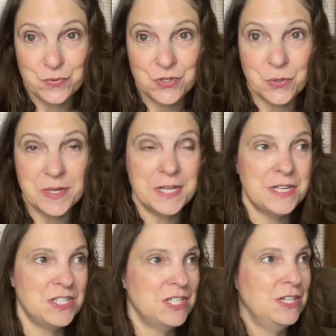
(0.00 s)
So it
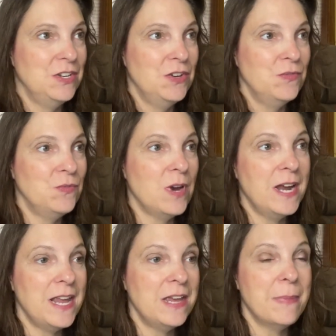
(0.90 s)
is
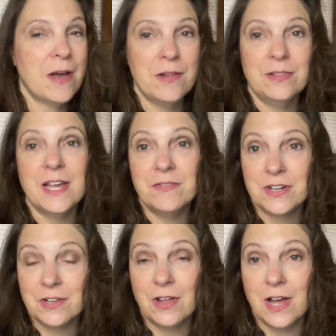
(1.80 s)
Friday about 11
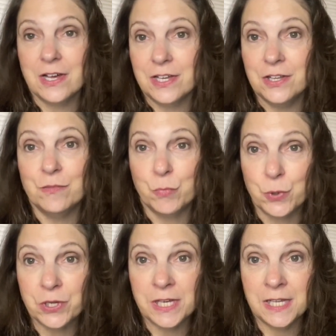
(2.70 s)
o'clock in the
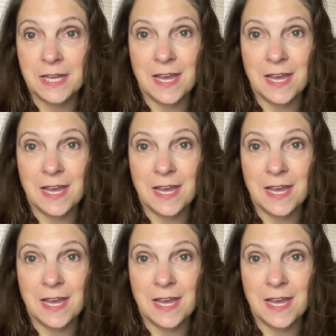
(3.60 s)
morning,